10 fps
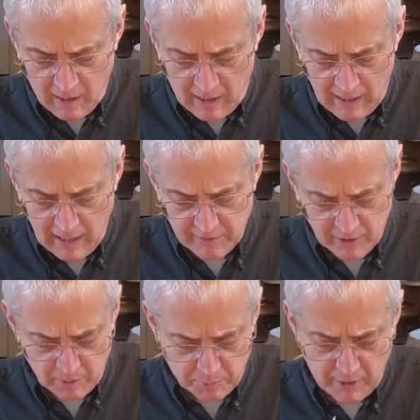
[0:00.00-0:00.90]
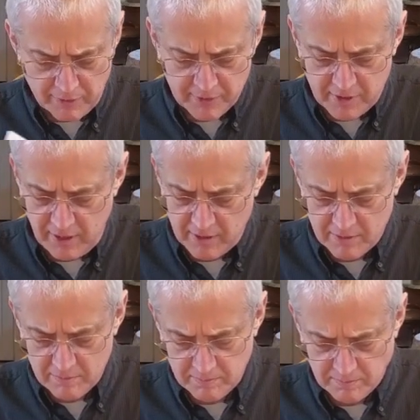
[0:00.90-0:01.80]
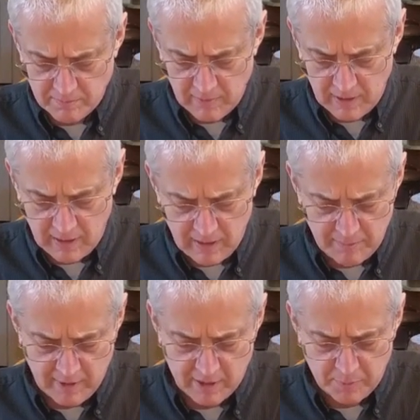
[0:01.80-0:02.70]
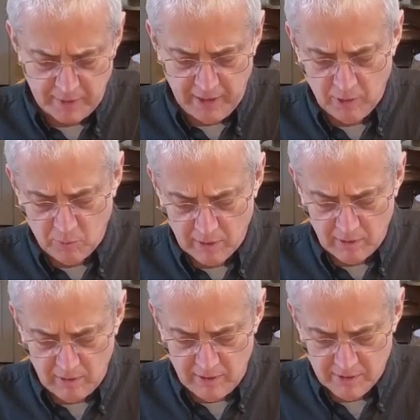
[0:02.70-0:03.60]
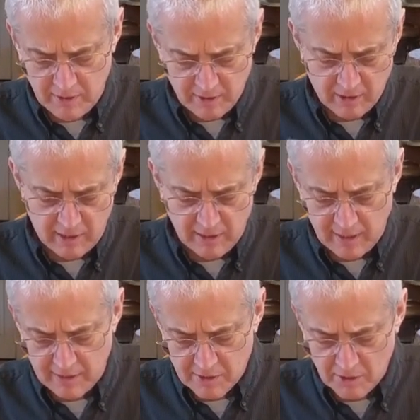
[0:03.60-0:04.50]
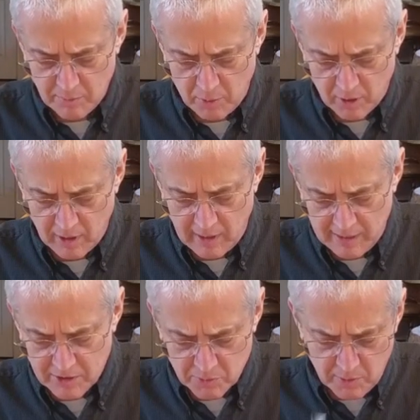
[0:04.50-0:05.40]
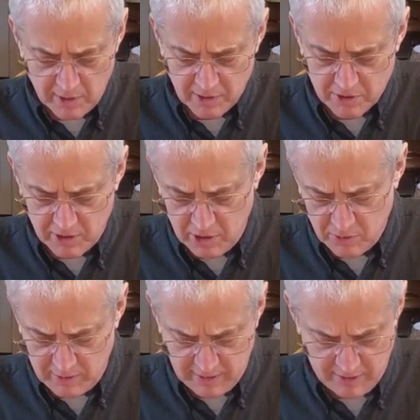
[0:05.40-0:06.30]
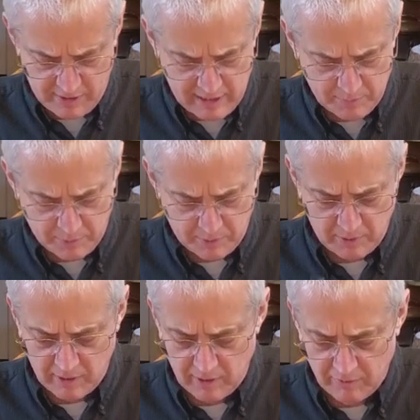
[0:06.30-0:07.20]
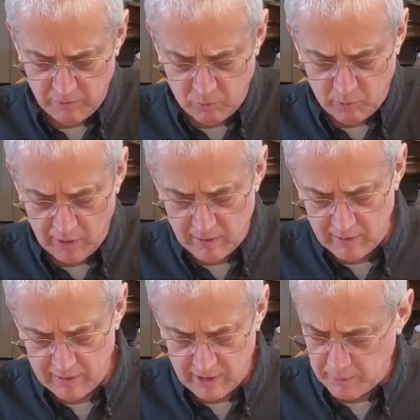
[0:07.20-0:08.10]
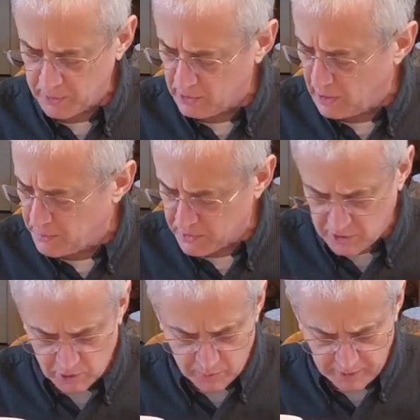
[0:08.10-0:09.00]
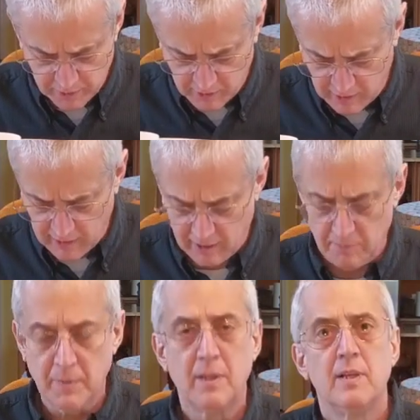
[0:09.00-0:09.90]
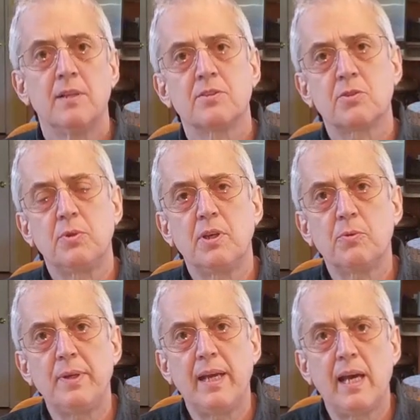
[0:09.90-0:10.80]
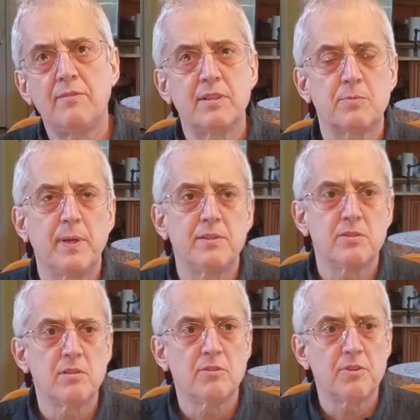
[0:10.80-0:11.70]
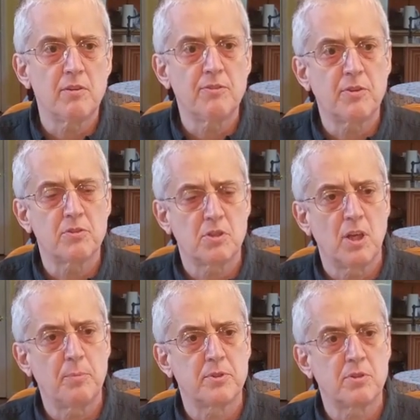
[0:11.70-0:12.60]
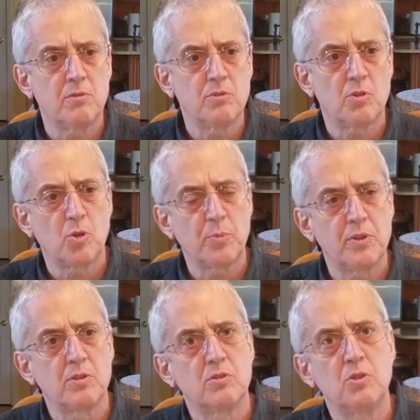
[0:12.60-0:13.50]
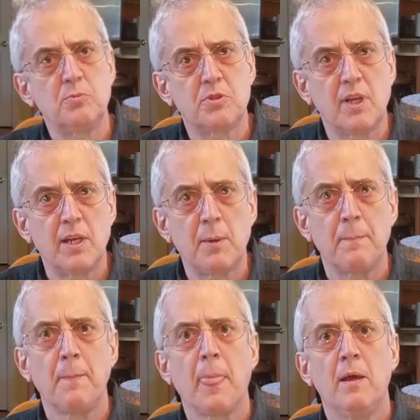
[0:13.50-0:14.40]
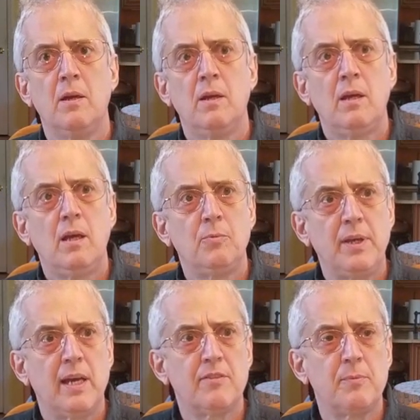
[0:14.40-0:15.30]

I have a little preface here explaining what is in the contents of the book, and I just wanted to show you an example of what a typical episode would look like. So here we have, as mentioned, the very first episode, Don't Open Till Doomsday, and we have the